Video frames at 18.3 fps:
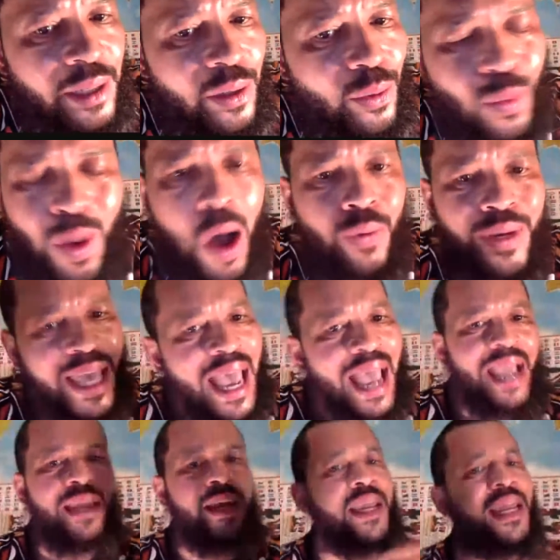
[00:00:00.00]

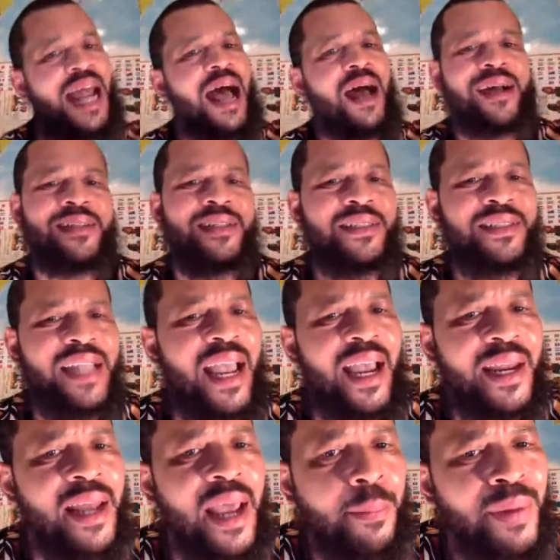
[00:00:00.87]
Okay, then I
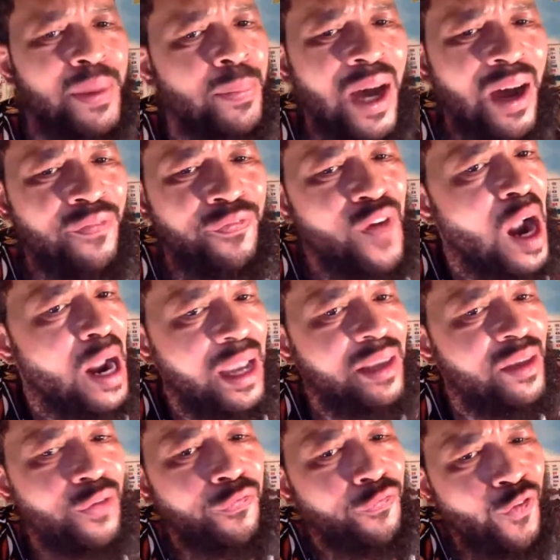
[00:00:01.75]
understand that, but motherfucker,
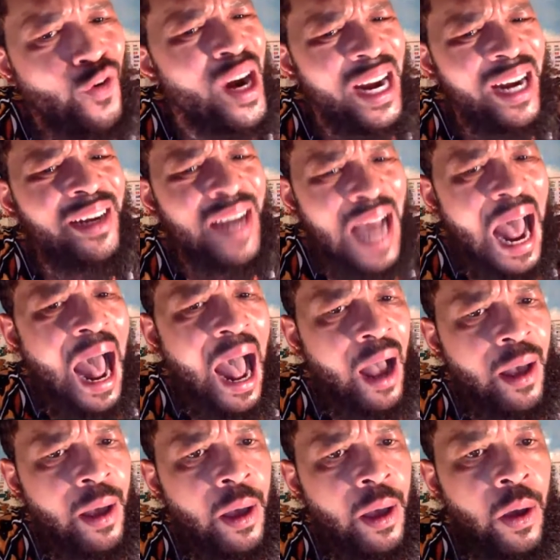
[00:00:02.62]
you're free now.
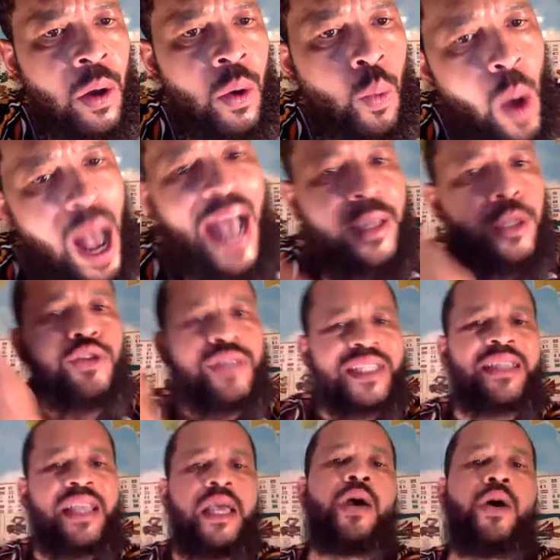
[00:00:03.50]
Why you
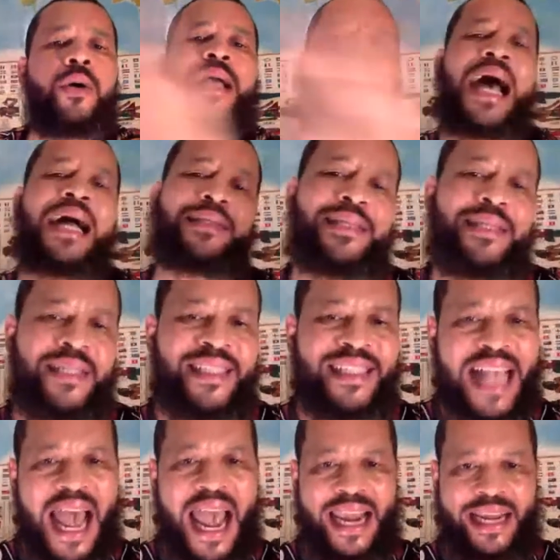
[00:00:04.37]
still got the
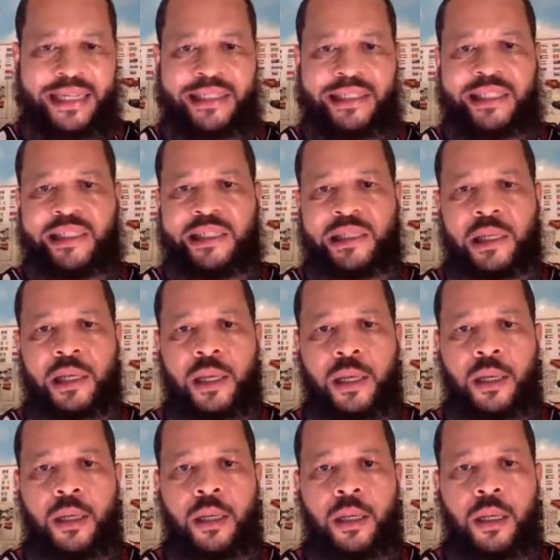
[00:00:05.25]
saints?
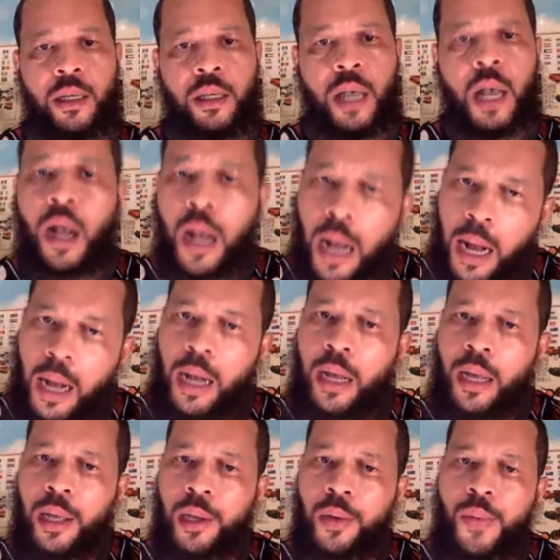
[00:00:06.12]

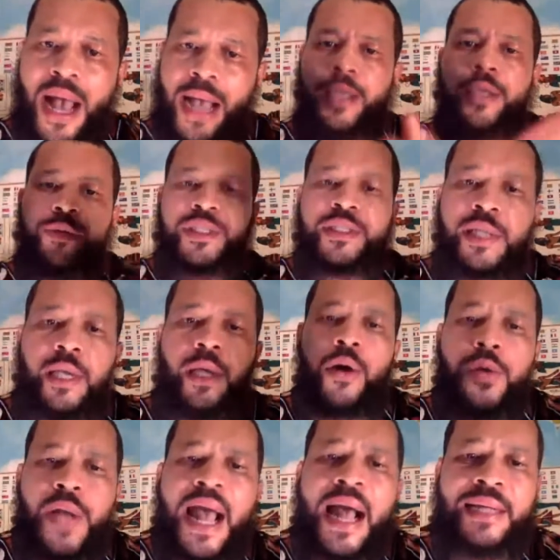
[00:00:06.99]
Huh? Why you
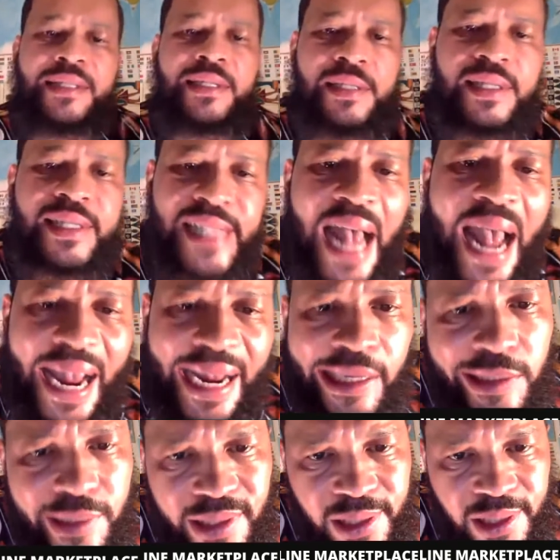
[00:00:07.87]
still got the
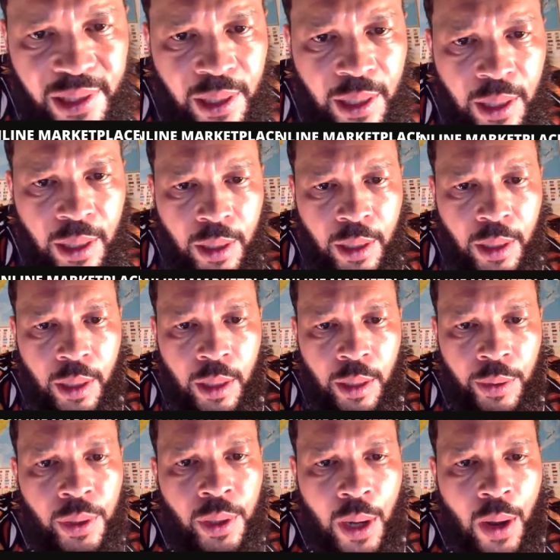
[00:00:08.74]
saints?
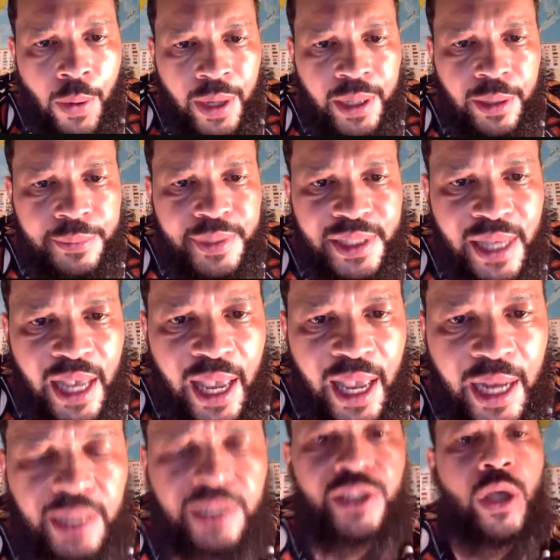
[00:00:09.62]
You know what I'm
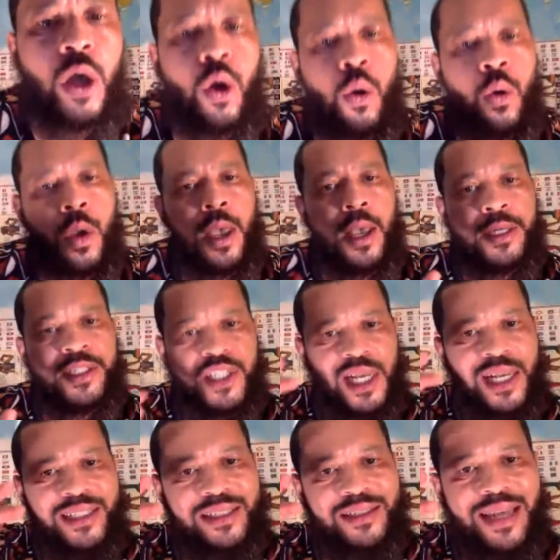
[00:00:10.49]
saying? So
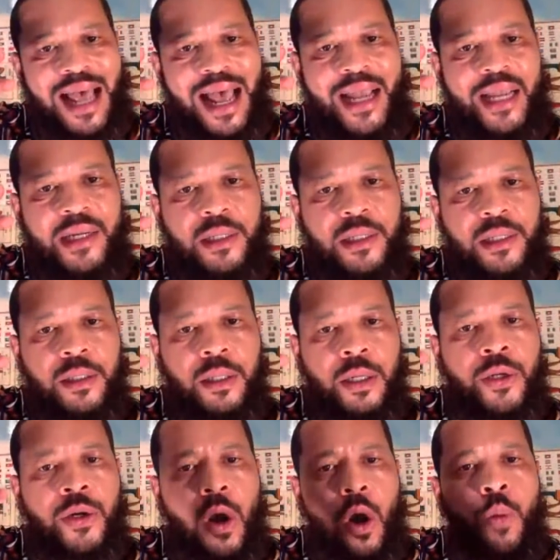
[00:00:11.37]
just like,
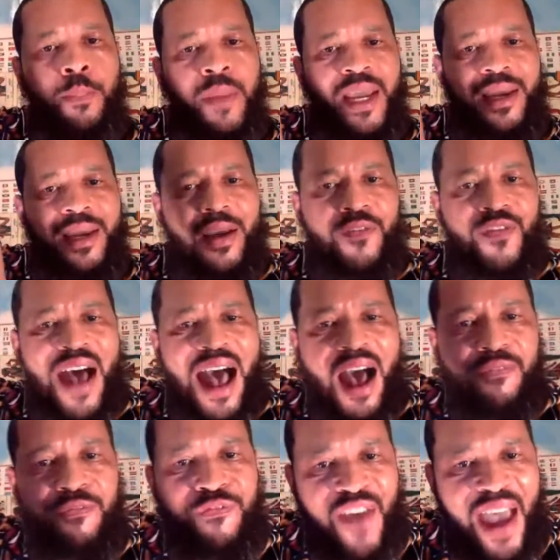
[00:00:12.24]
many of
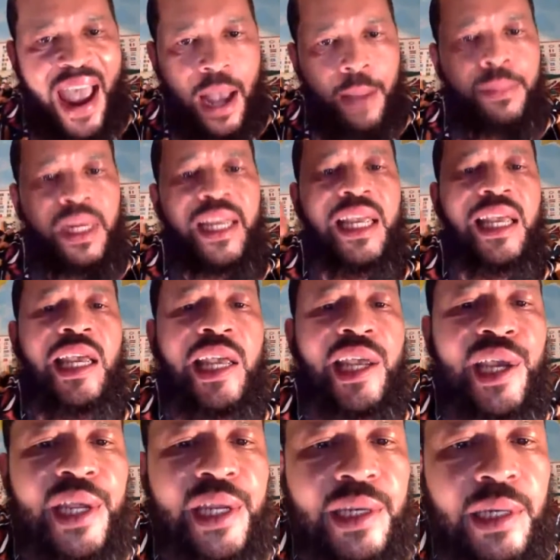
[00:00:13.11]
our family
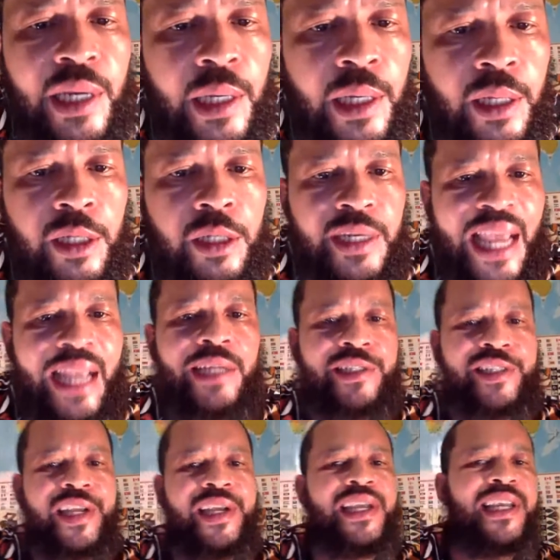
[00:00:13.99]
here, they
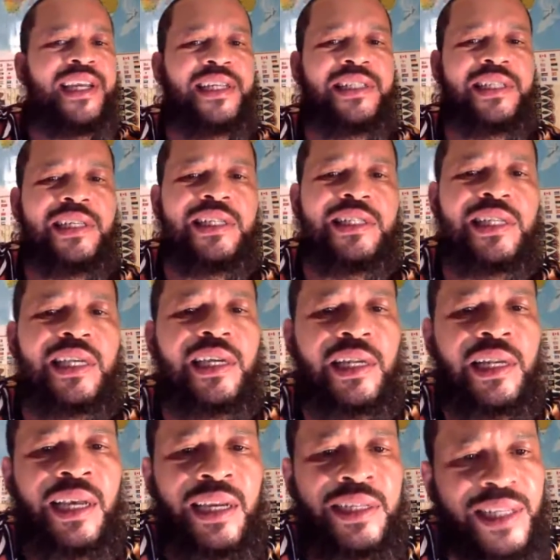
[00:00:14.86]
deities in
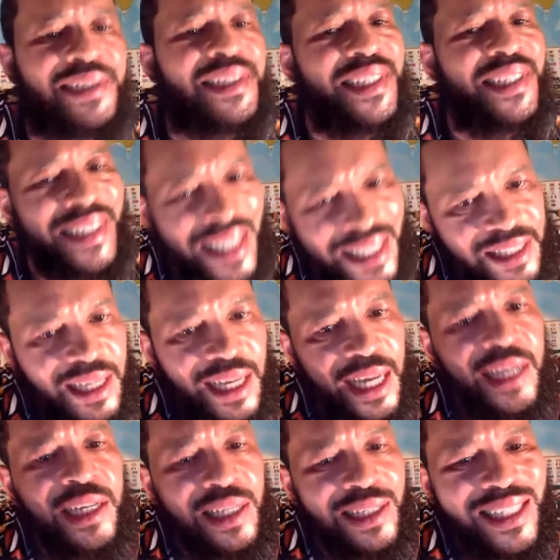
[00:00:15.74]

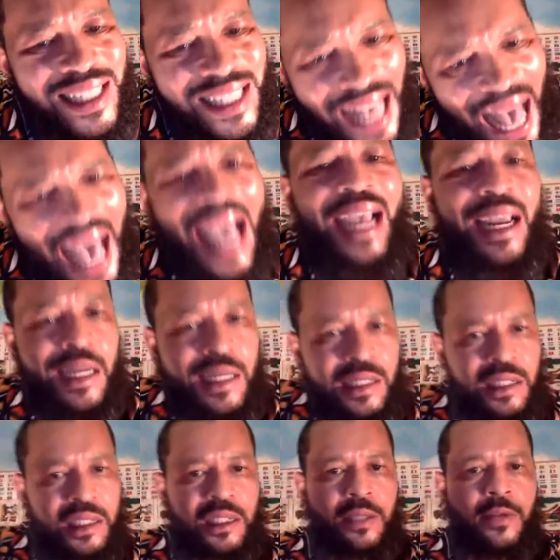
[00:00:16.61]
the
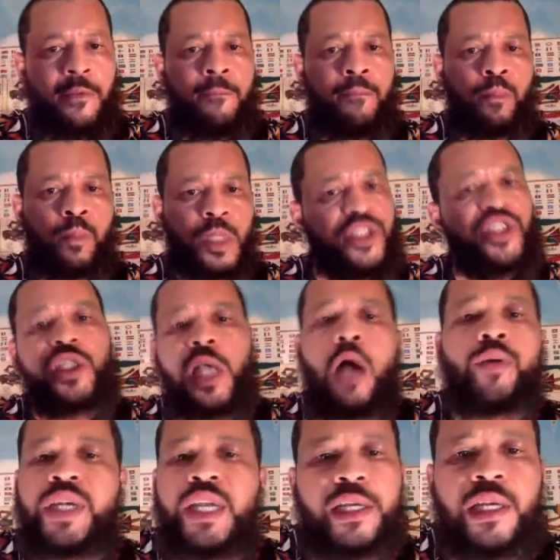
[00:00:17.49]
saints,
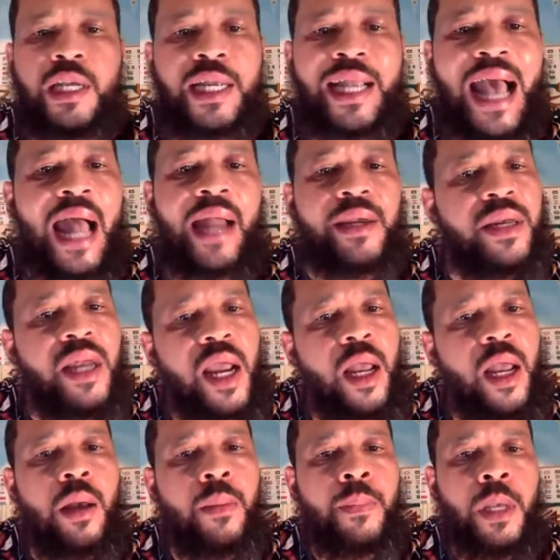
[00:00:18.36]
so did the
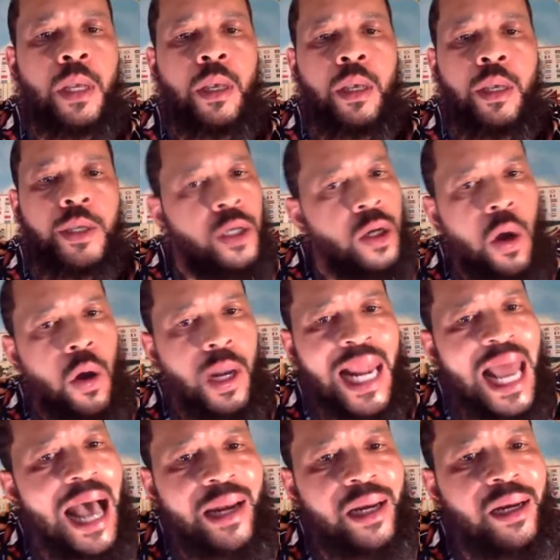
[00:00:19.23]
goddamn, a
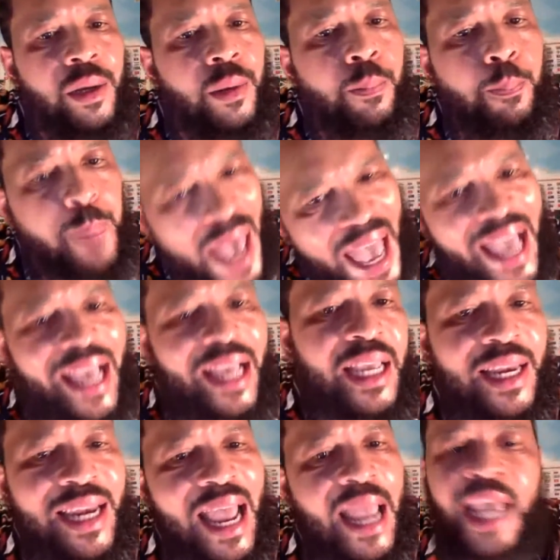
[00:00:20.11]
lot of them
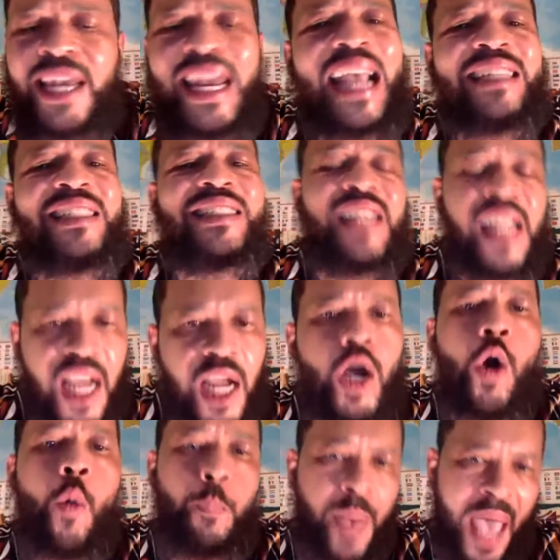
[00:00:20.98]
pagan, and they
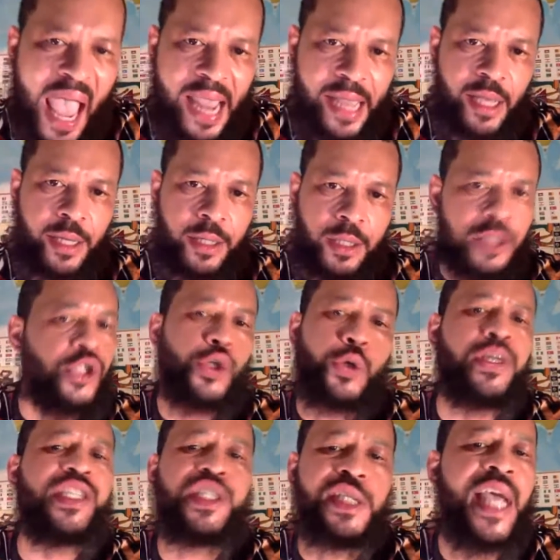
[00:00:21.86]
still pagan, because
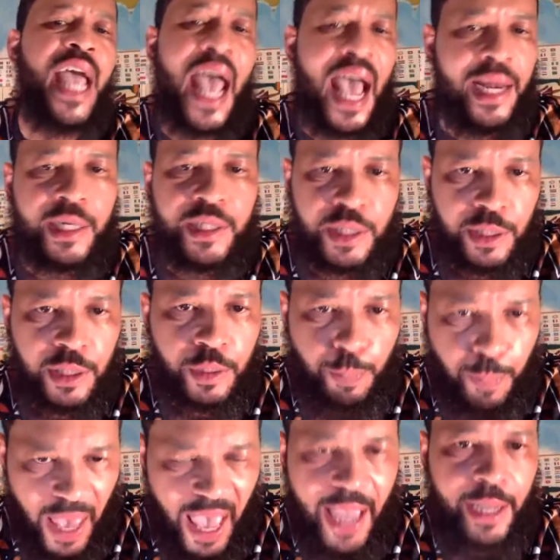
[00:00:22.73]
Christianity is
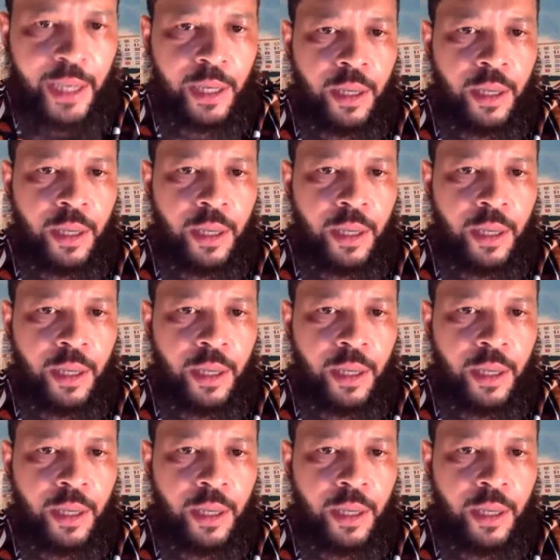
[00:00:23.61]
pagan.